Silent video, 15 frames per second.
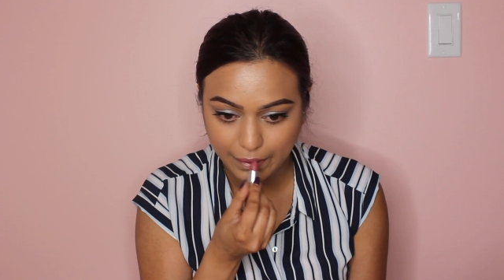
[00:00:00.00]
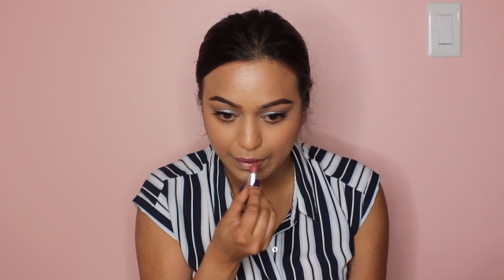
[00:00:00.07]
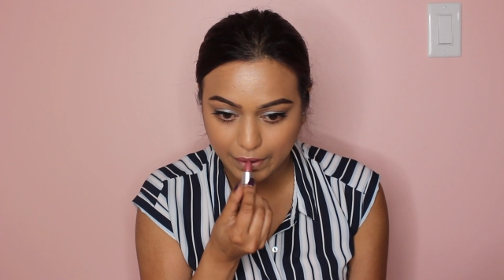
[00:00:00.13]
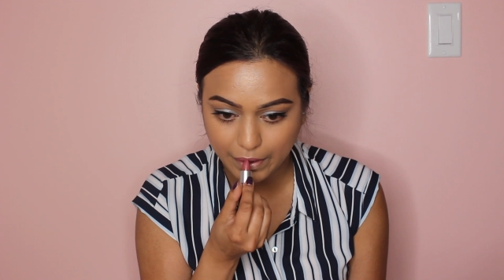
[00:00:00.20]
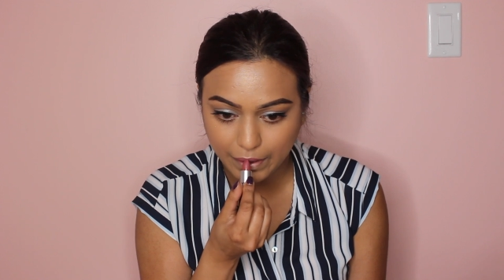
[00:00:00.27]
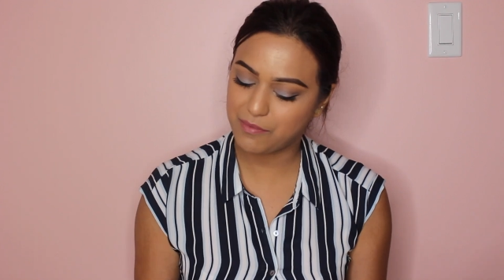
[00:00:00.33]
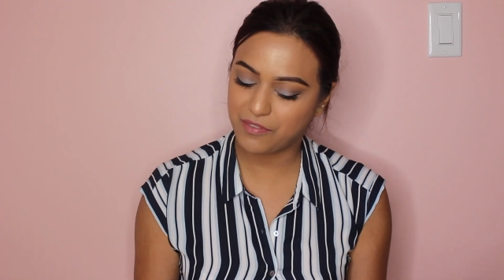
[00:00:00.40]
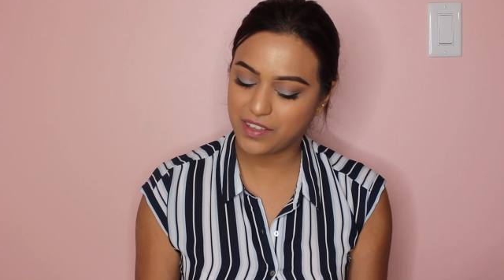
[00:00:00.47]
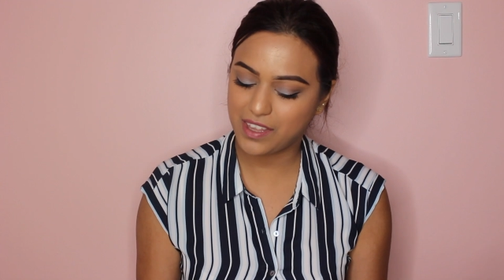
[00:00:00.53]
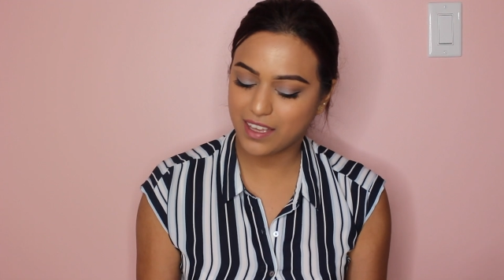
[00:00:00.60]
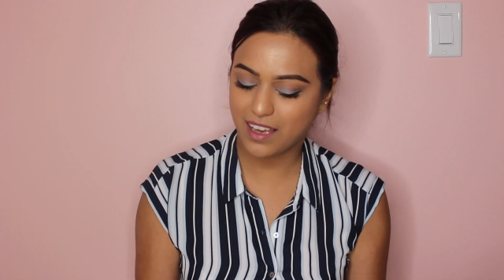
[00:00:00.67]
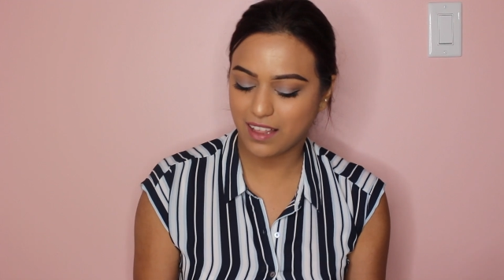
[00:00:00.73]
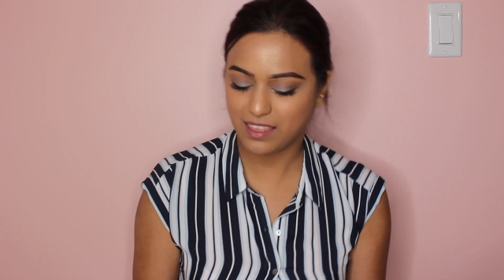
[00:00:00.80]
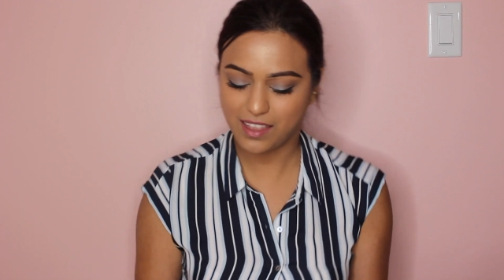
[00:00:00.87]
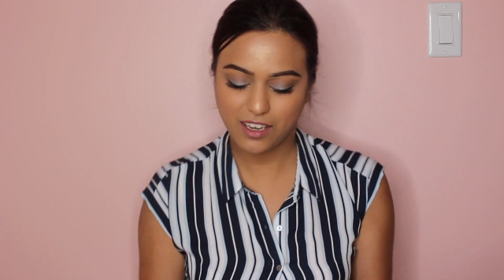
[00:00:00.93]
because I'm
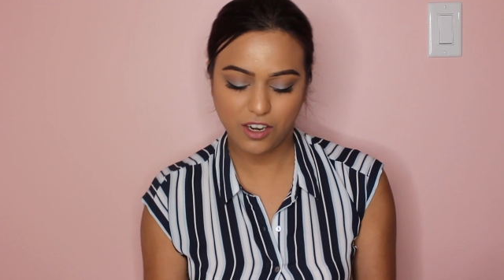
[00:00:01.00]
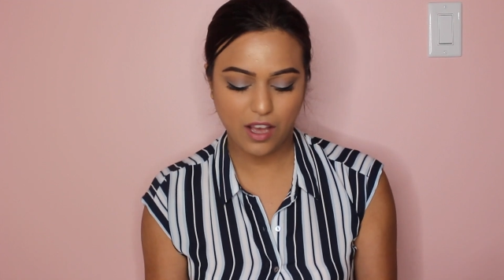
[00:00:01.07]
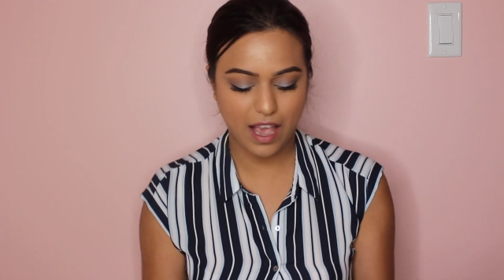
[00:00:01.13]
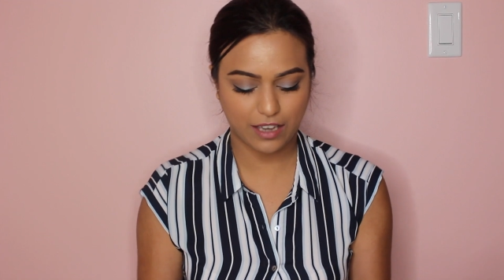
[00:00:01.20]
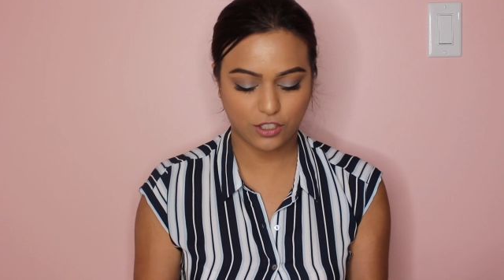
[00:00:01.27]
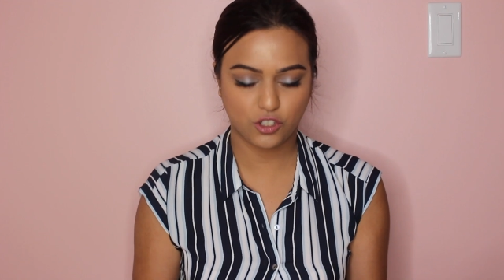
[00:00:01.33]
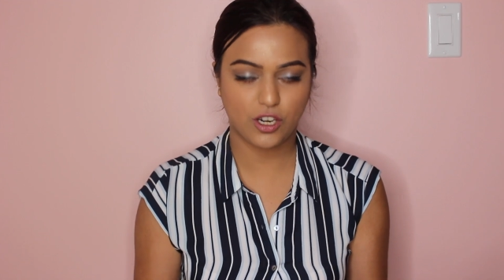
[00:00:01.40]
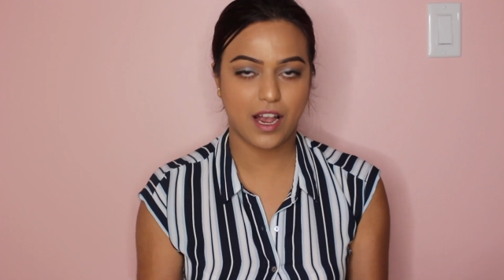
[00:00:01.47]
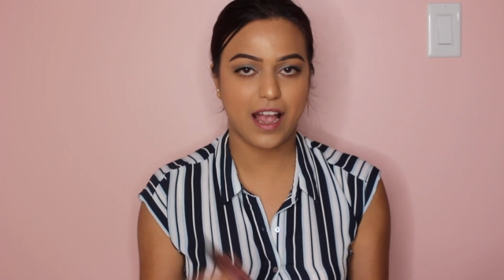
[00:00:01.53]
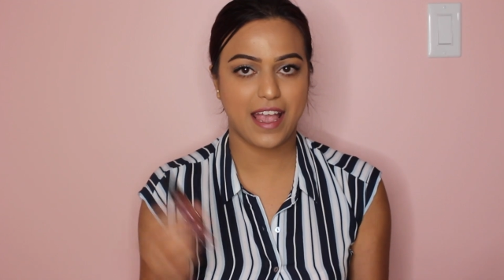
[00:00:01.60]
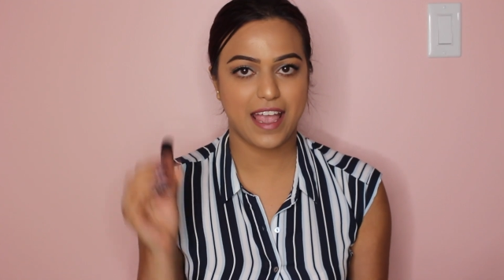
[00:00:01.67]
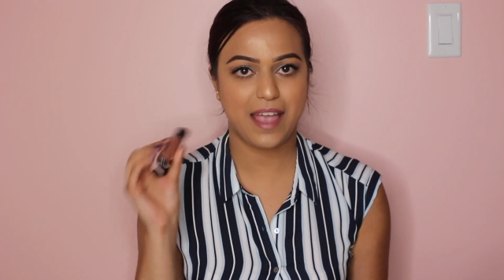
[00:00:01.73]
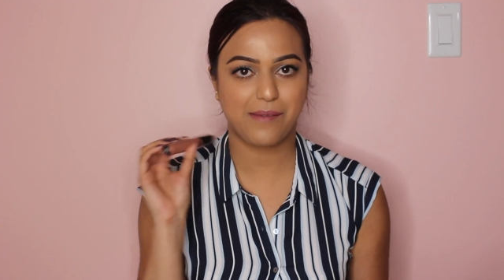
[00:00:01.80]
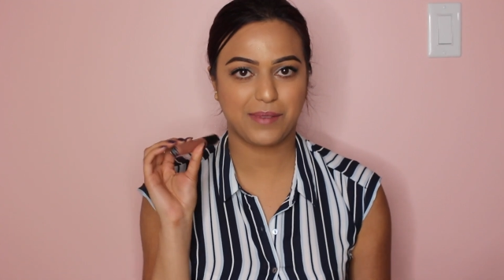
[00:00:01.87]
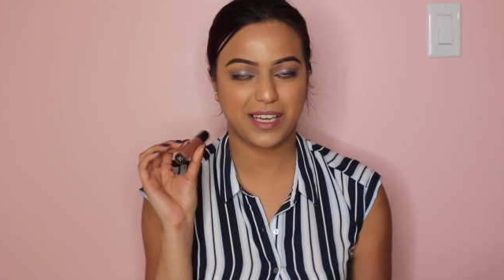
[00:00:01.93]
feeling a little extra,
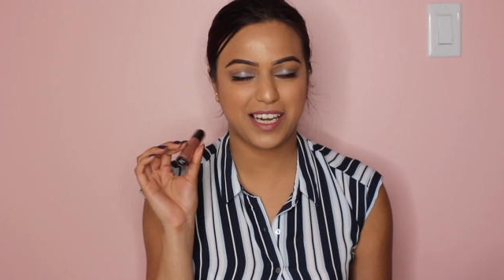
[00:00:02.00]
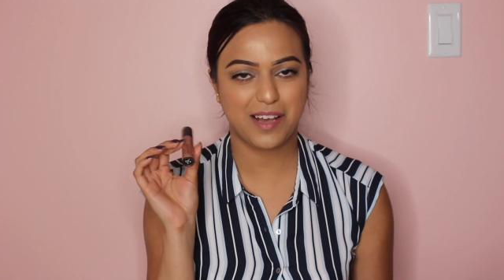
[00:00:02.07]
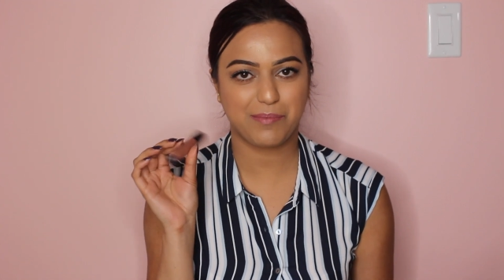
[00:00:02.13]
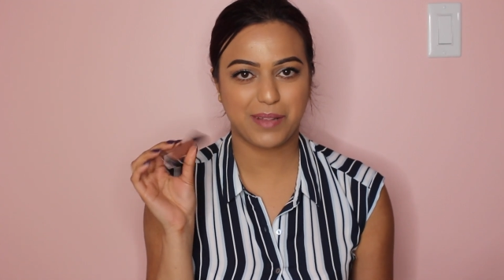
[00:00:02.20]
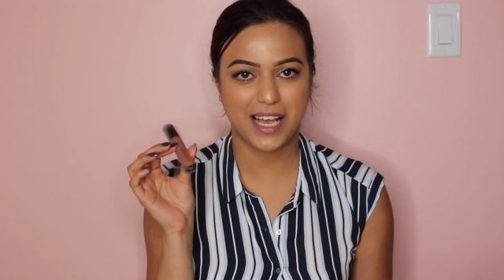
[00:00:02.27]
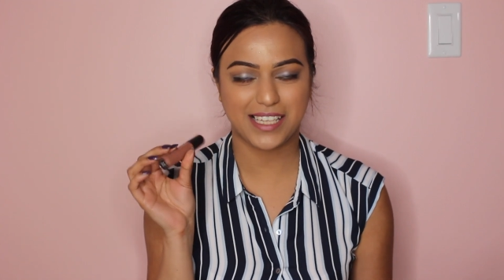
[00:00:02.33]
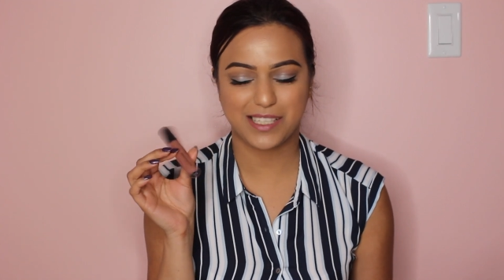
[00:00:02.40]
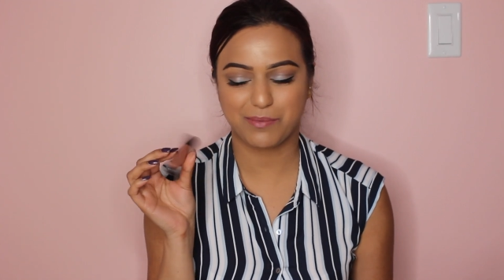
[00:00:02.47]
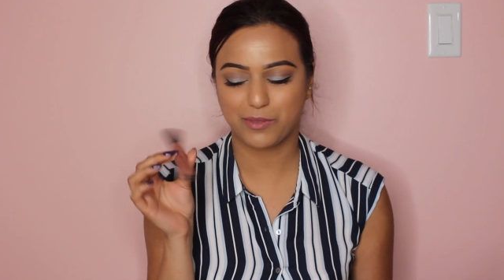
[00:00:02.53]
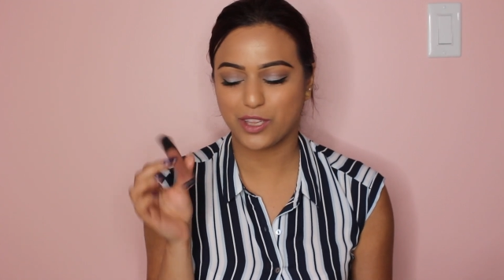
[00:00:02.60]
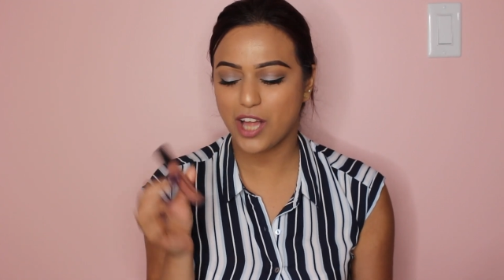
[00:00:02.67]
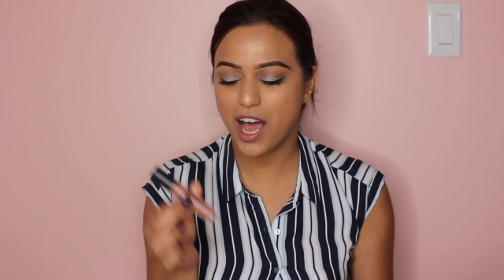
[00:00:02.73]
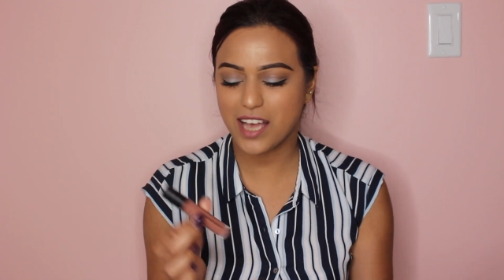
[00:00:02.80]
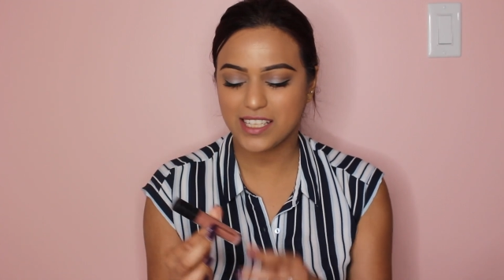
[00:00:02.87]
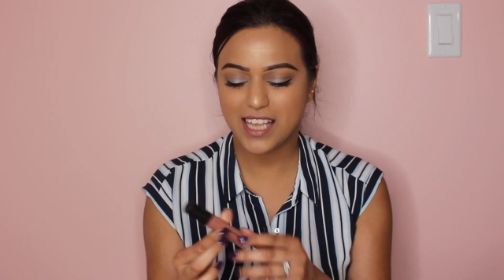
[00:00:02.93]
I am going to apply some
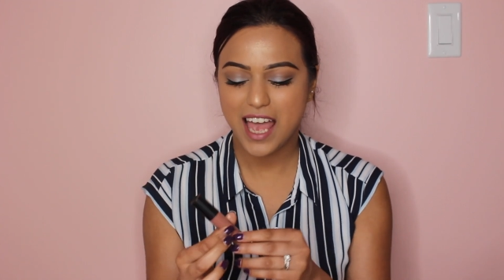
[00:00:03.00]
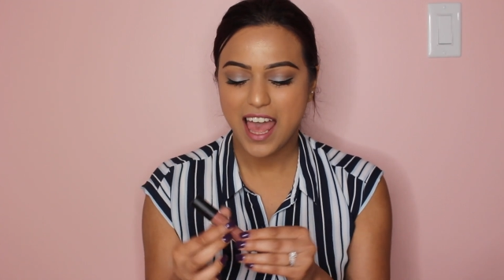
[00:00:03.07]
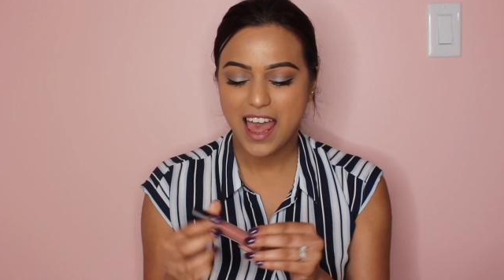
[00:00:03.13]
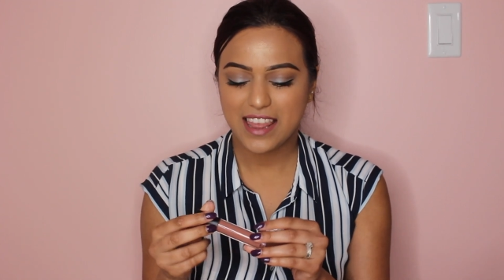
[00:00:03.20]
gloss.